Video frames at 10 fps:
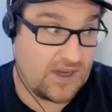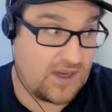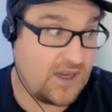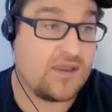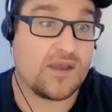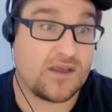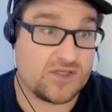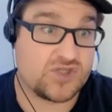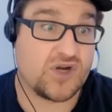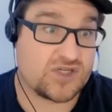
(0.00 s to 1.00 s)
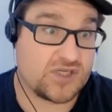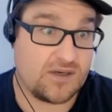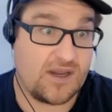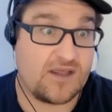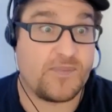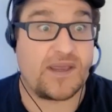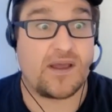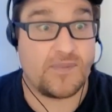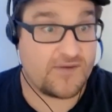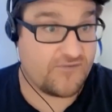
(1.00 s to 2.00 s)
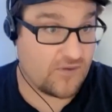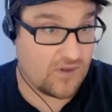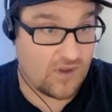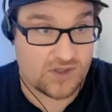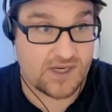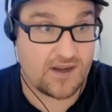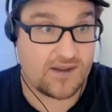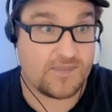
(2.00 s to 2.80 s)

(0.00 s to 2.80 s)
in the construction. It's been coming for a long time,